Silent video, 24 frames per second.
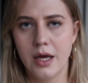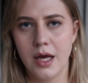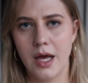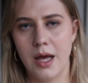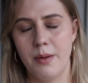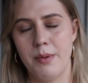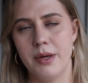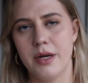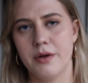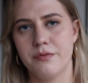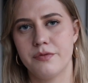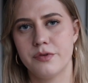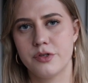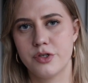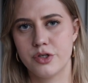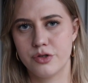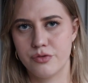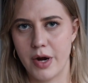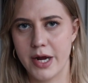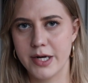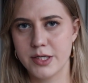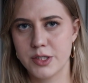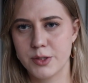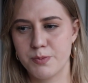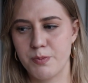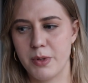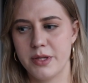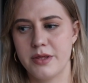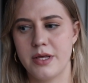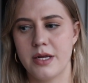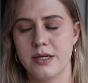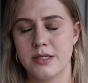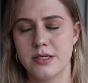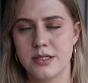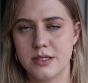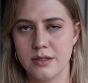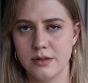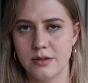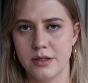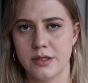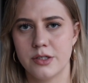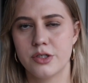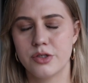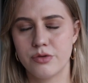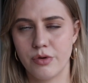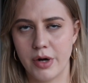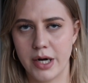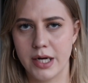a bit of stretch but then still a
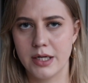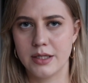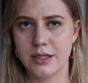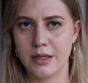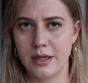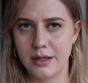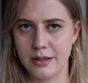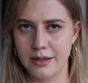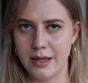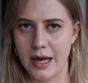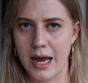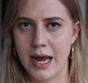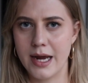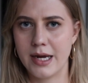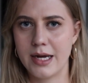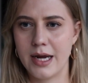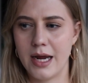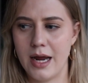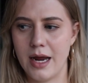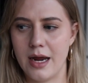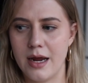straight leg